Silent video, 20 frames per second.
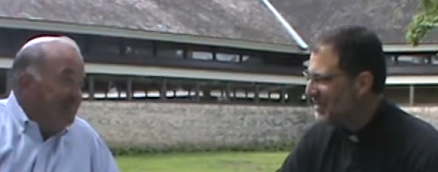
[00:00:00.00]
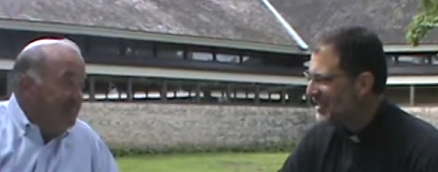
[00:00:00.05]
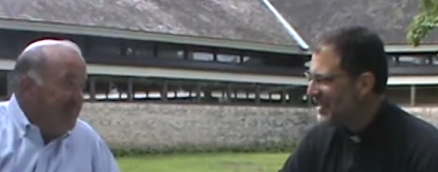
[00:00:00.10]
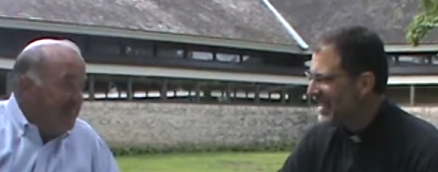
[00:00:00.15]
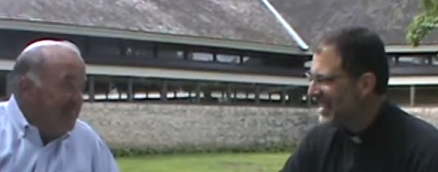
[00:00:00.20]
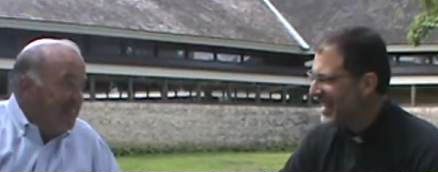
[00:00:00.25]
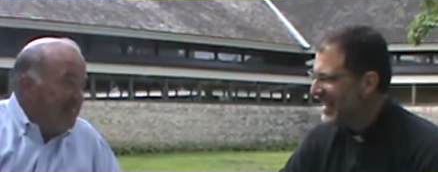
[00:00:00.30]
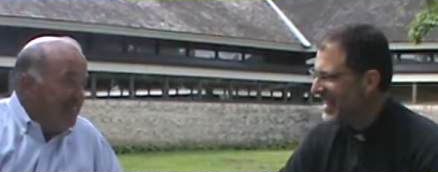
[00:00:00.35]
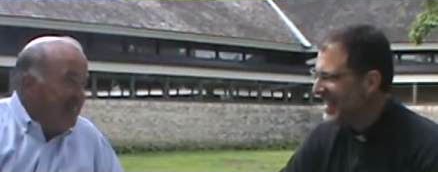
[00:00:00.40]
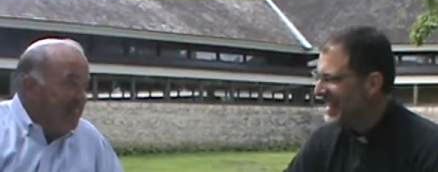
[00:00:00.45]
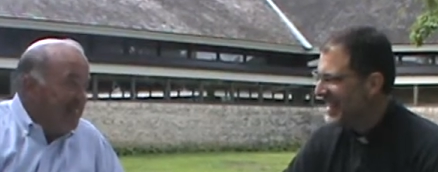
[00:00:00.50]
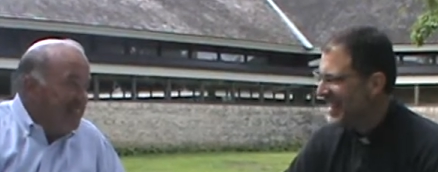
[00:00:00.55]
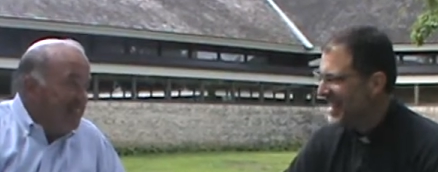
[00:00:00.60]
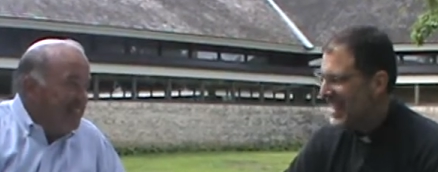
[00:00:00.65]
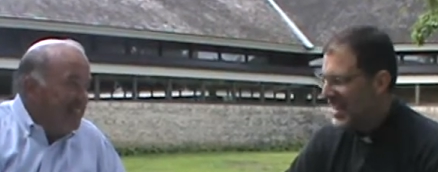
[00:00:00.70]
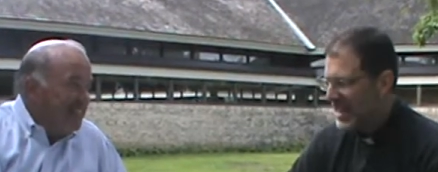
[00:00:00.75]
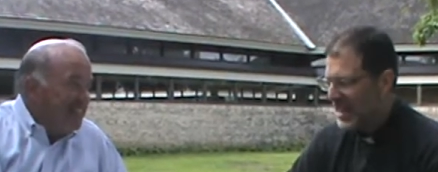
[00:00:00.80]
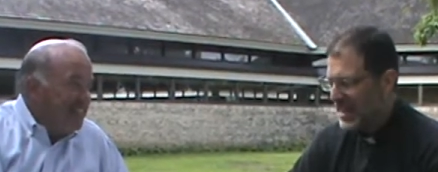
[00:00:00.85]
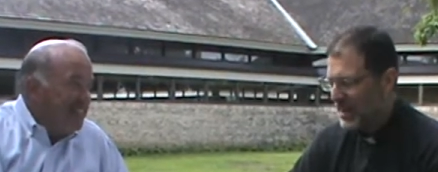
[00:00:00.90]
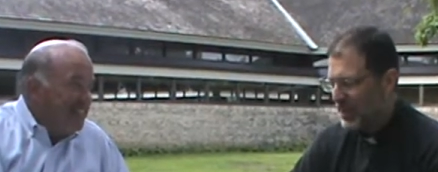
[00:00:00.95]
Speaker 1: day. Wow.
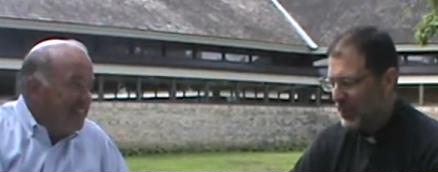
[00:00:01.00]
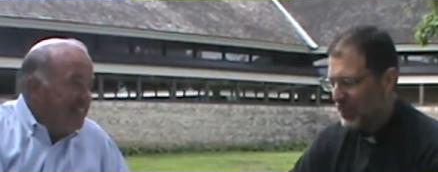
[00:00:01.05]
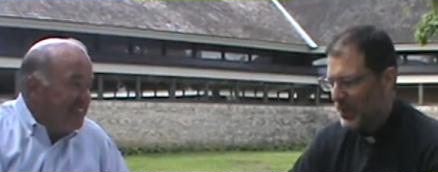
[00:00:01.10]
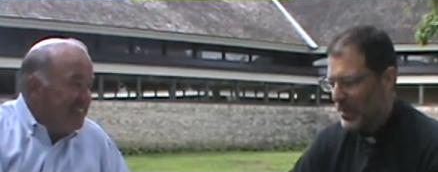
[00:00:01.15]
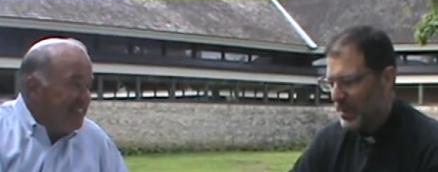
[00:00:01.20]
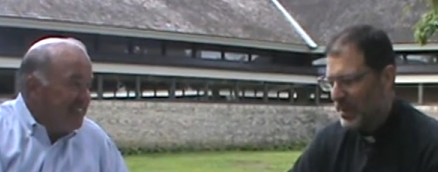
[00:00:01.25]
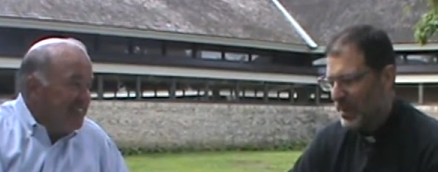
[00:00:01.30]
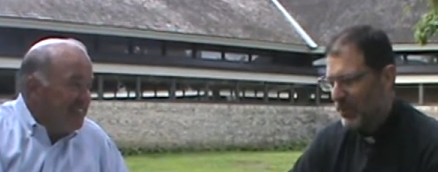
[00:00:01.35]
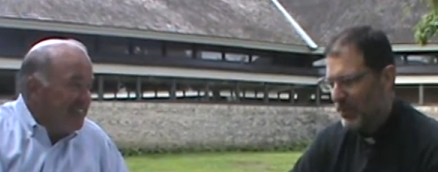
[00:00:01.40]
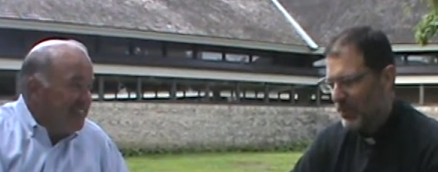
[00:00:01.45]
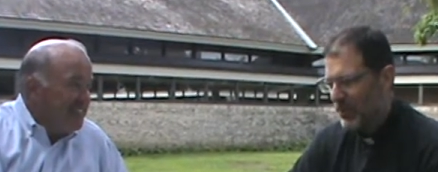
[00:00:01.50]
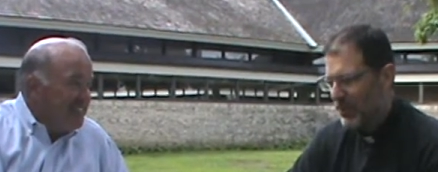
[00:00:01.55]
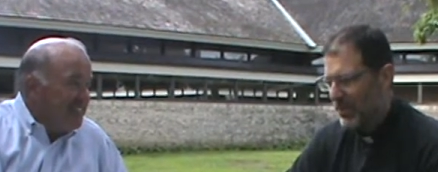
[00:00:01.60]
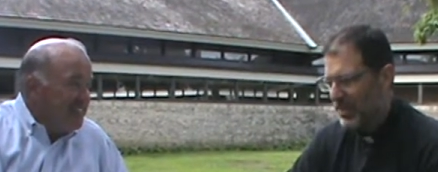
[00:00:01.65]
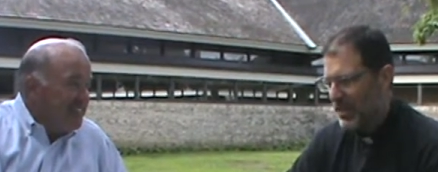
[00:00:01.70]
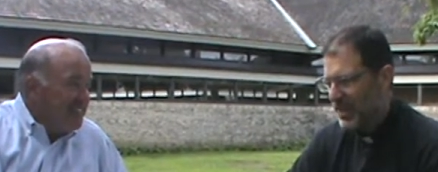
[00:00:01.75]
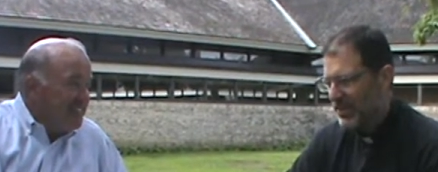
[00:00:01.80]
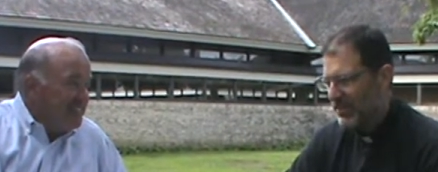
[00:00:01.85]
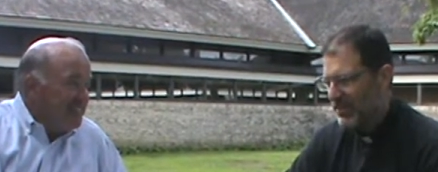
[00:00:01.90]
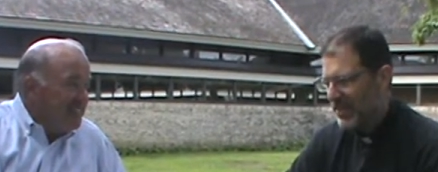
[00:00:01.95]
And one of what
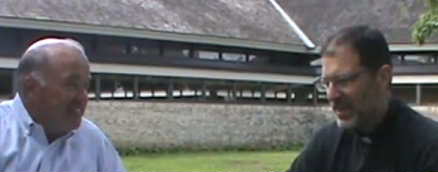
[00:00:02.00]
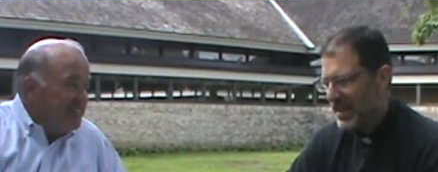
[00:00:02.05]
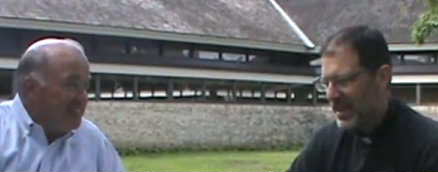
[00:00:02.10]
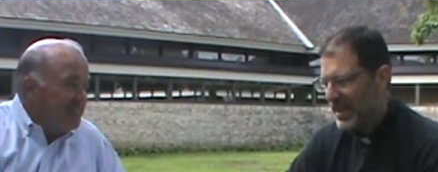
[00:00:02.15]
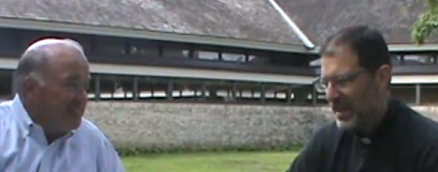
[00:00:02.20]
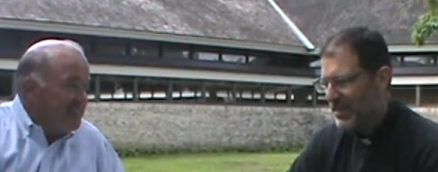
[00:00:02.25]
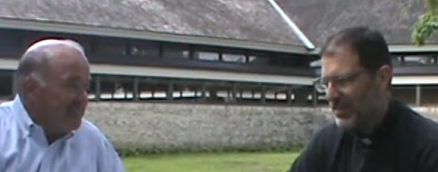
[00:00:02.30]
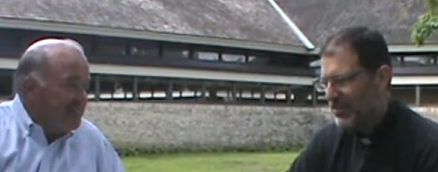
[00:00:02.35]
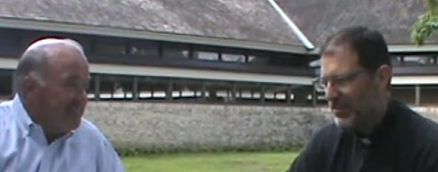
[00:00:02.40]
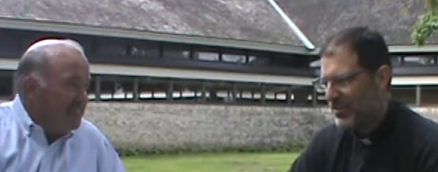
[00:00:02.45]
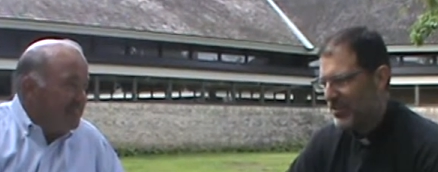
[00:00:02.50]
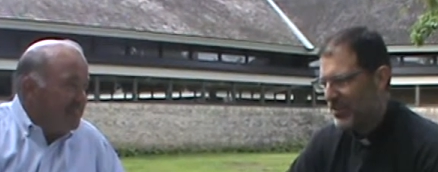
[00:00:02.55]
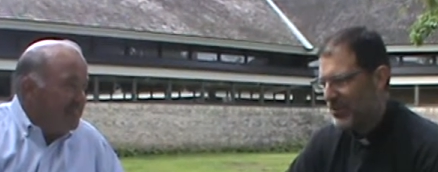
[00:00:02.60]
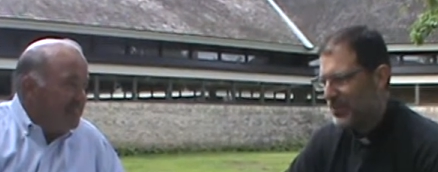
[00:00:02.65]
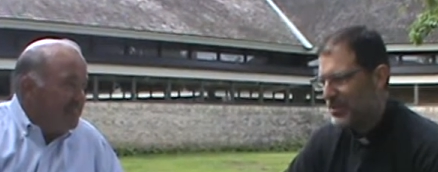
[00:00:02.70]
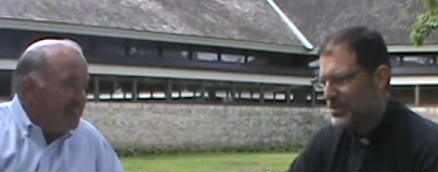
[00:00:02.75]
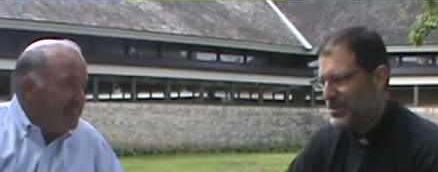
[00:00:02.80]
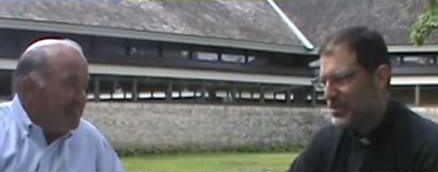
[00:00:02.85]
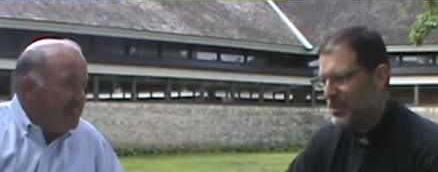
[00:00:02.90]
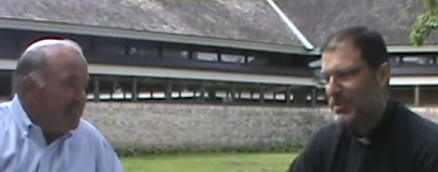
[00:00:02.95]
things I hate to do is
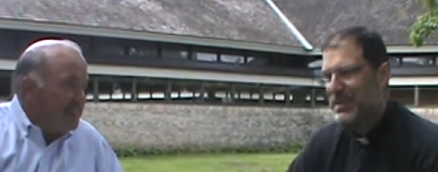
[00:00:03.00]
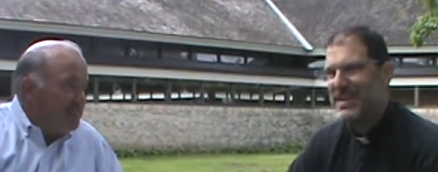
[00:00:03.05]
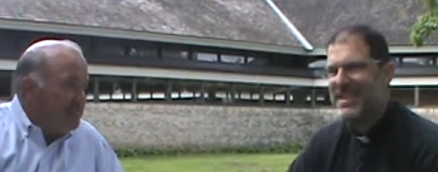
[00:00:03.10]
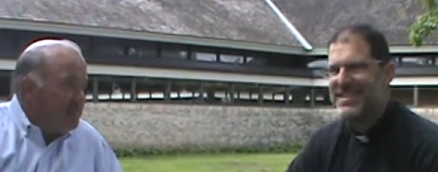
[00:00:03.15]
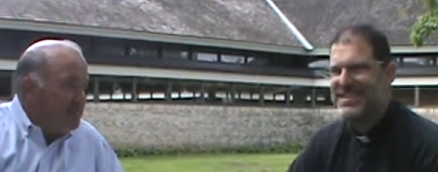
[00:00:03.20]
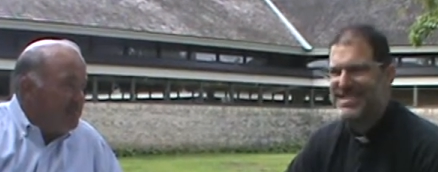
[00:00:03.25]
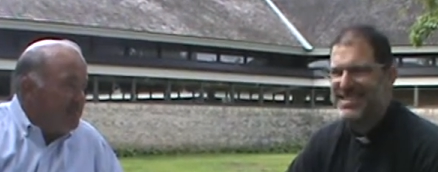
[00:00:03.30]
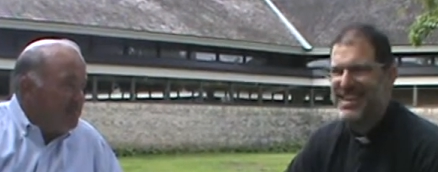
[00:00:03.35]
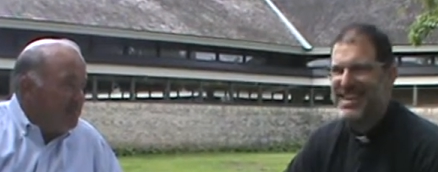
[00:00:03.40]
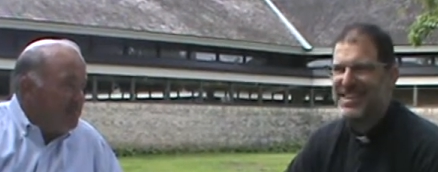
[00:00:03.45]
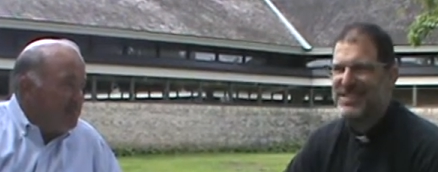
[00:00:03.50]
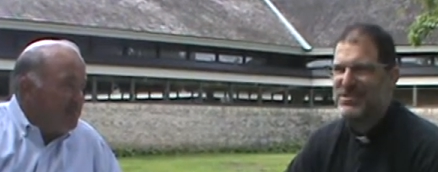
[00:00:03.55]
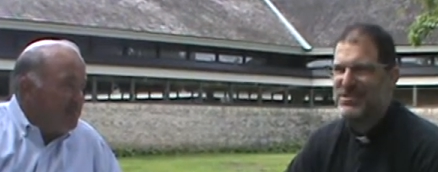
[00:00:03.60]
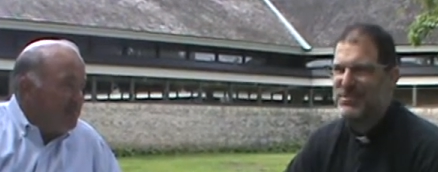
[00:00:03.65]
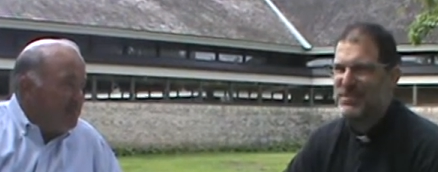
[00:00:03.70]
to be inside too